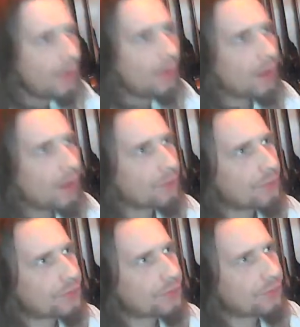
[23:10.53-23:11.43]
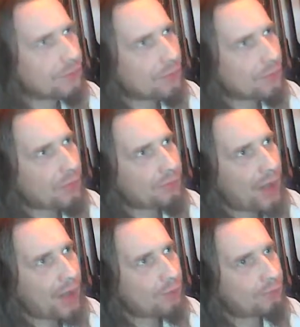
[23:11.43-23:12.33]
And we were talking about both
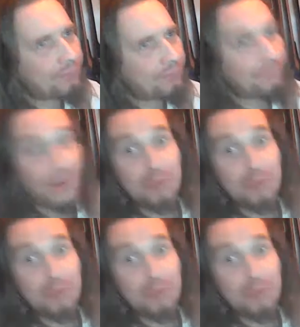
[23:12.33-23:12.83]
how fucking